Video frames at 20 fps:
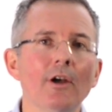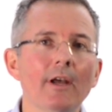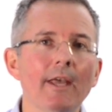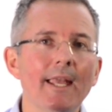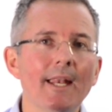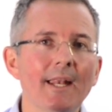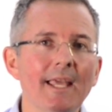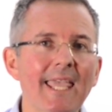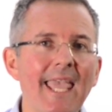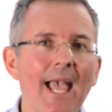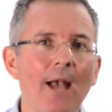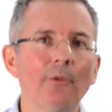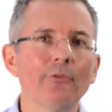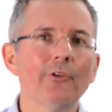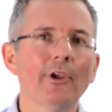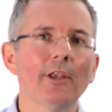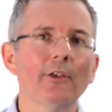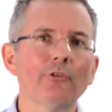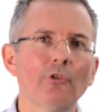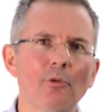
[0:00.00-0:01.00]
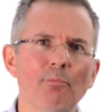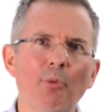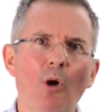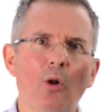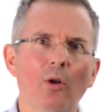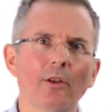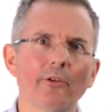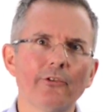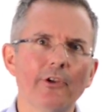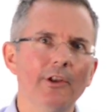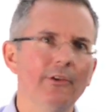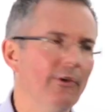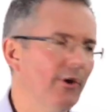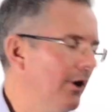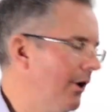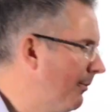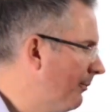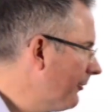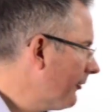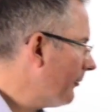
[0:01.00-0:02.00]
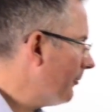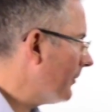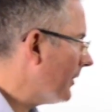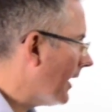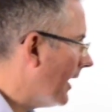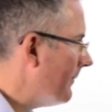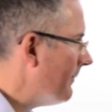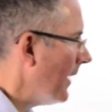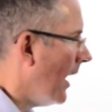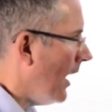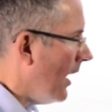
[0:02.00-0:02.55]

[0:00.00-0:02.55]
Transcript: in accounting sort of policy terms. Okay,